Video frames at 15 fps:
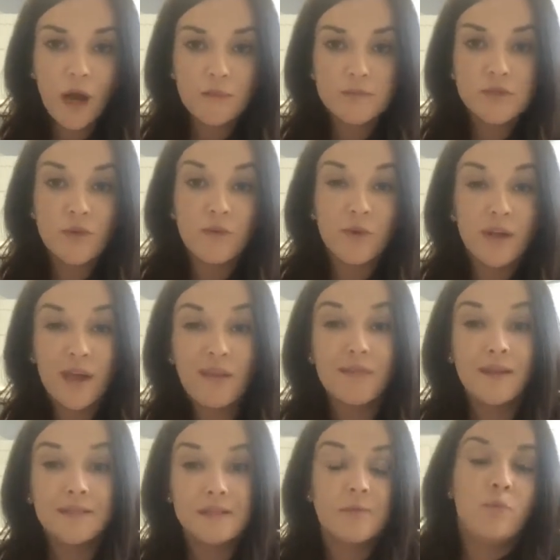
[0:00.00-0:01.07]
So
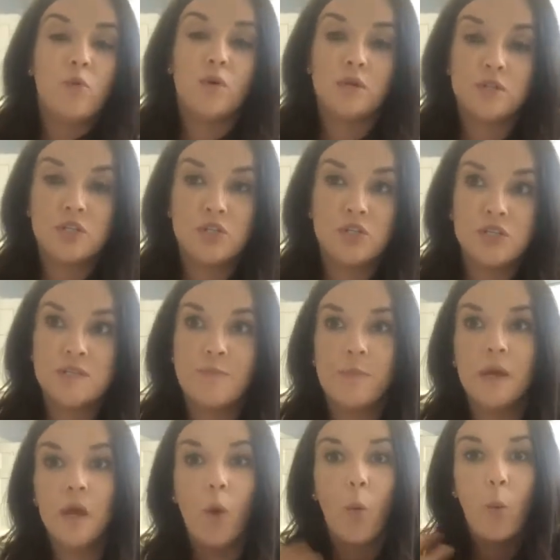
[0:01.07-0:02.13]
again, that's important to just
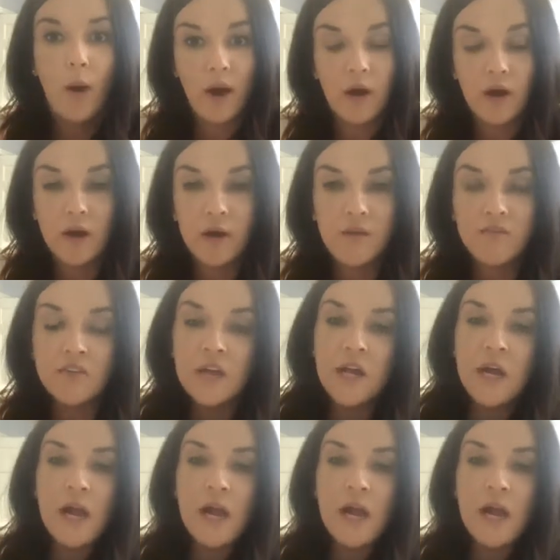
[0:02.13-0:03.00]
be aware of.